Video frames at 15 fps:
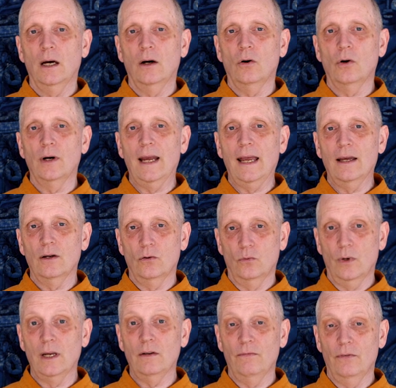or
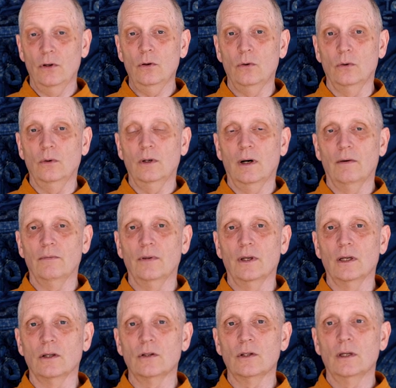right view of
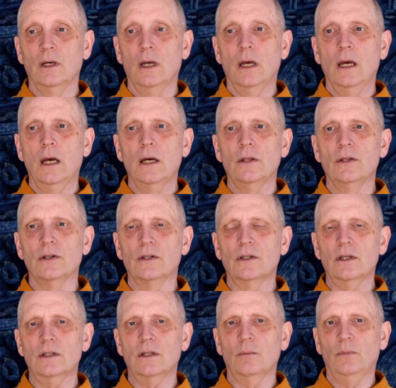things, the
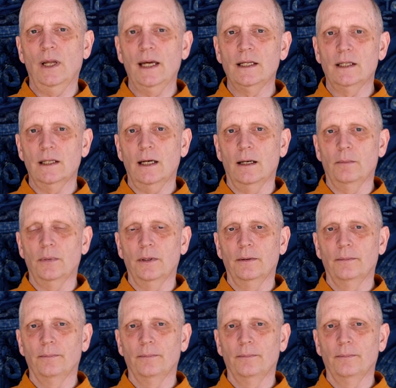system lights up.